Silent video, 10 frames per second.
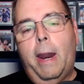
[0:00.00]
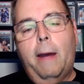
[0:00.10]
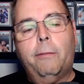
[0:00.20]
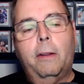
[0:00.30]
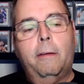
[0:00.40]

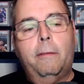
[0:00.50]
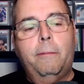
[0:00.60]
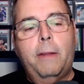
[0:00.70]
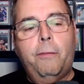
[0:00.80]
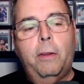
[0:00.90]
Have to
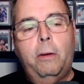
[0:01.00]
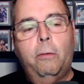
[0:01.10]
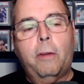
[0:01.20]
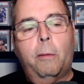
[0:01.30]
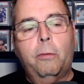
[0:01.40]
definitely do
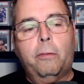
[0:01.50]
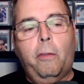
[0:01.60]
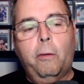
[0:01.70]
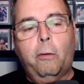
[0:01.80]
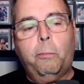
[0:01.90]
something just a
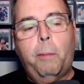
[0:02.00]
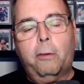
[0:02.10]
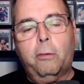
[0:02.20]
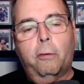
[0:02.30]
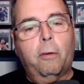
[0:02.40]
little
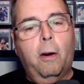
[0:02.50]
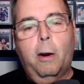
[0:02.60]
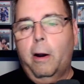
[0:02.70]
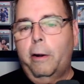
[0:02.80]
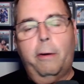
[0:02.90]
special for
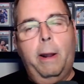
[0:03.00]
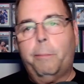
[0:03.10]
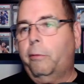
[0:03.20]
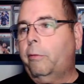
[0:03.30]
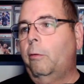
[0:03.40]
100
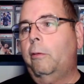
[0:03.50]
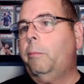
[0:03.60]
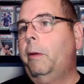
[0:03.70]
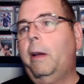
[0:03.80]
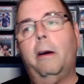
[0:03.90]
episodes,
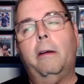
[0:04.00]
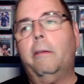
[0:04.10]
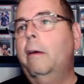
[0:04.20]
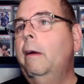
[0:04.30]
because